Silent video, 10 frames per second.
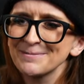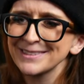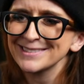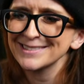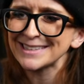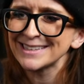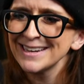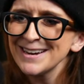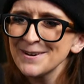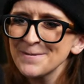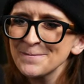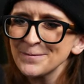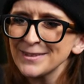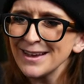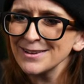let's see
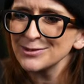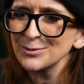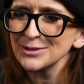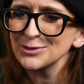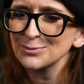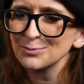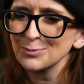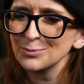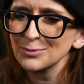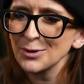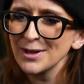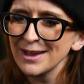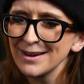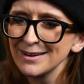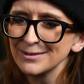yeah so we just go
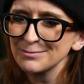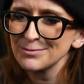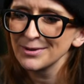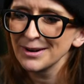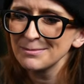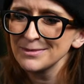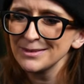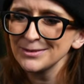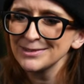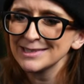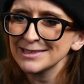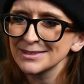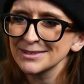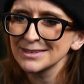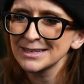ahead and prime the little
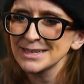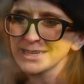deer